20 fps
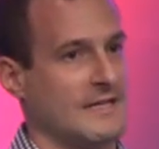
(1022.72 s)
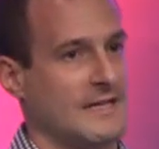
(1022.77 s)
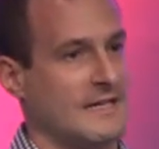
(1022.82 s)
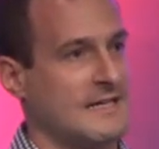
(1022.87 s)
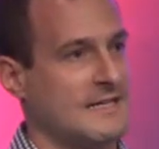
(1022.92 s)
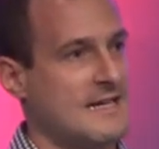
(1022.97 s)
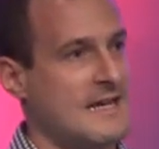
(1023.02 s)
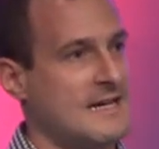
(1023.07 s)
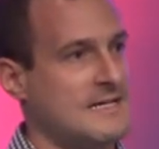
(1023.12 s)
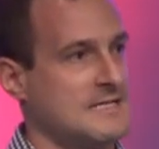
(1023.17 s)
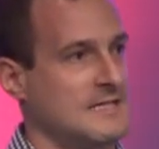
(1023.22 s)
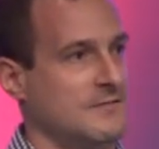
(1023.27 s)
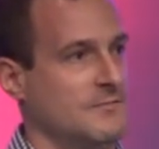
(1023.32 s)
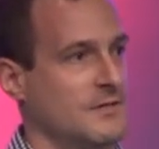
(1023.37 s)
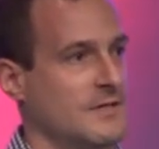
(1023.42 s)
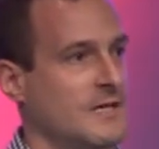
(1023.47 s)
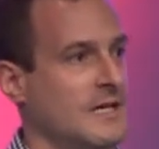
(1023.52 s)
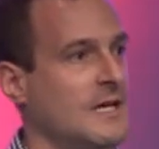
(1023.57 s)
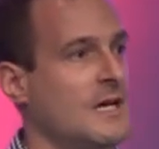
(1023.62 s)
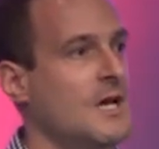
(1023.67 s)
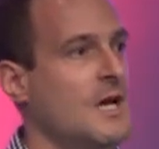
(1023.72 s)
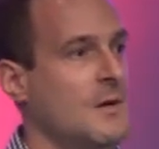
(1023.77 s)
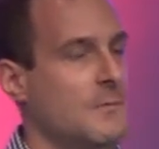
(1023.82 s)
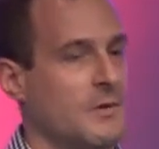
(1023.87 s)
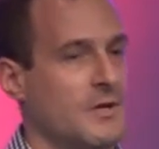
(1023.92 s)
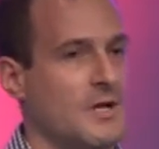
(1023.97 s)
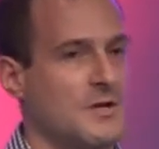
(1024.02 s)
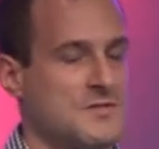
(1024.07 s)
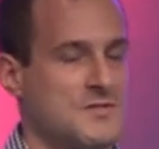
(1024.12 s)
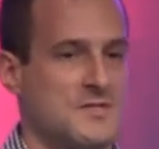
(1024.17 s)
and connectively,
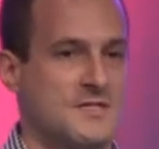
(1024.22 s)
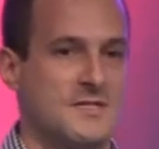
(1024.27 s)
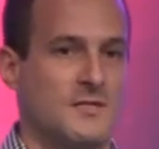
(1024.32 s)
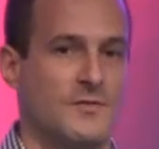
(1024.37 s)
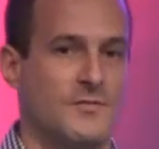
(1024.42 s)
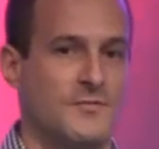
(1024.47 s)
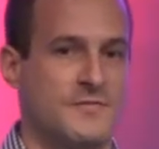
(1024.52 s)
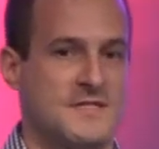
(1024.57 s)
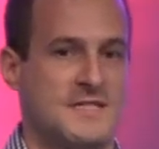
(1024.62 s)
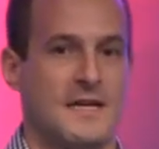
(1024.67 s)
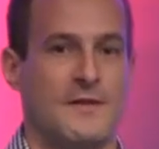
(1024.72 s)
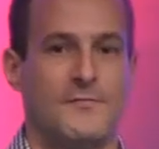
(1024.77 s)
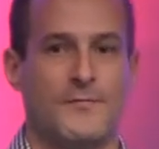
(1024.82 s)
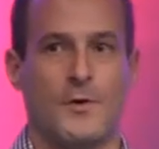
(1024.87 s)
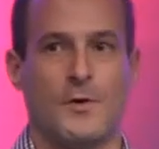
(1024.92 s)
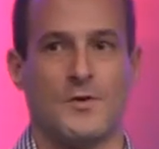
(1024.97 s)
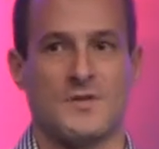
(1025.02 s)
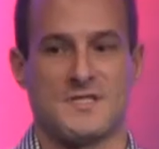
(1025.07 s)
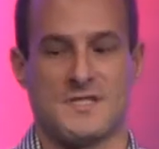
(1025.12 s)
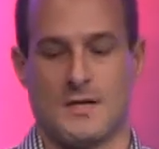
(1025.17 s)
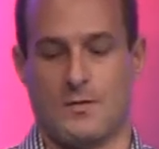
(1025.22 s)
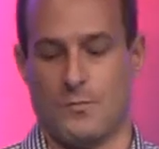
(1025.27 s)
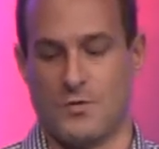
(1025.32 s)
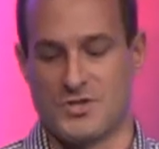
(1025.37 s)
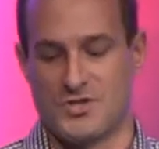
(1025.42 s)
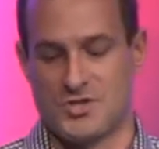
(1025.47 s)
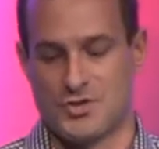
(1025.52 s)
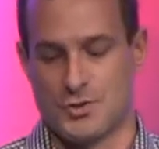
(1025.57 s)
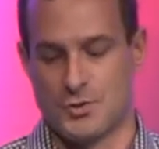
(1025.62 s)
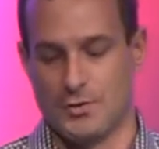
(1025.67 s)
but also still stay focused on
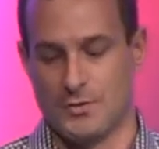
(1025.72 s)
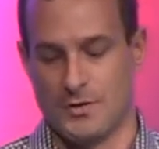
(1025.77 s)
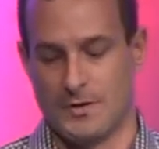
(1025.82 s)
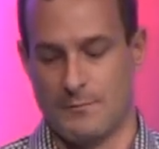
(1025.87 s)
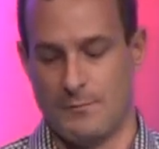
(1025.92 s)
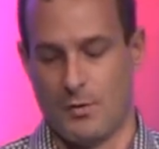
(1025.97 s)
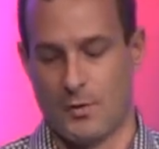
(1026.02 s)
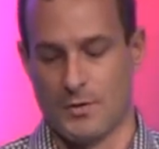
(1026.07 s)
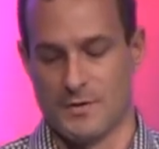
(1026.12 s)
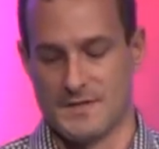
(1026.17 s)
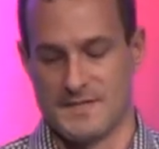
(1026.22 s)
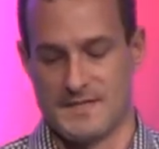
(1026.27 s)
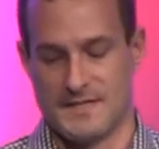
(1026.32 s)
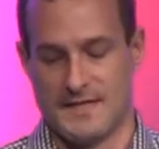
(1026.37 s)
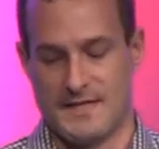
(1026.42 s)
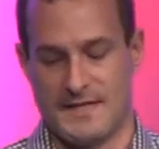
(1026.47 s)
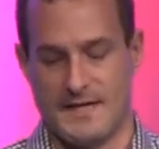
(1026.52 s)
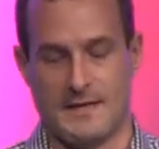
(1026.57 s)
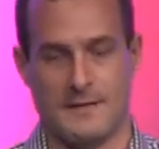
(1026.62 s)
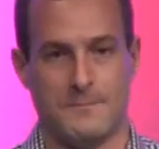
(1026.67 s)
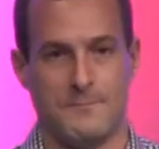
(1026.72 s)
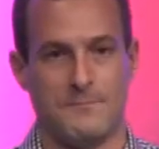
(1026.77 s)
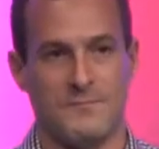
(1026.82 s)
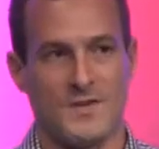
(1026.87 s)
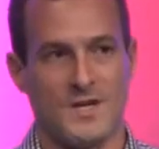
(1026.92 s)
what's true and important to them.